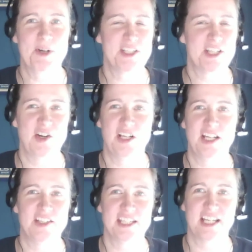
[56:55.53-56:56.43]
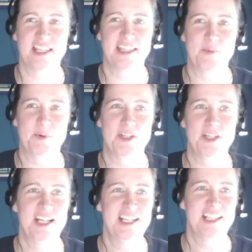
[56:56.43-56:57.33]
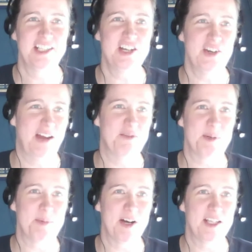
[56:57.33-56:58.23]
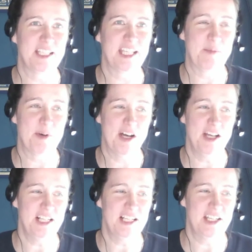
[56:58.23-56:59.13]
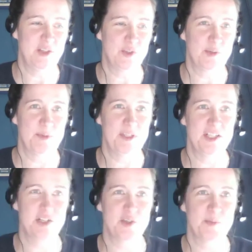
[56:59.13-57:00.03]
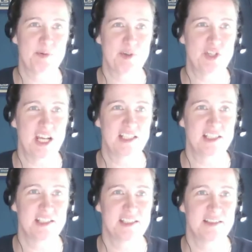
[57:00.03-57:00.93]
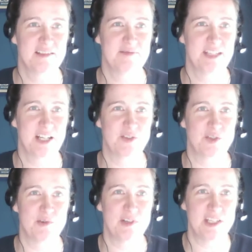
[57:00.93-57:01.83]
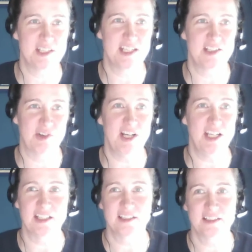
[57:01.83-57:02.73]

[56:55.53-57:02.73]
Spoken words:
I totally understand that one. You don't have to be behind the camera. I think letting your community or your project tell the story is great.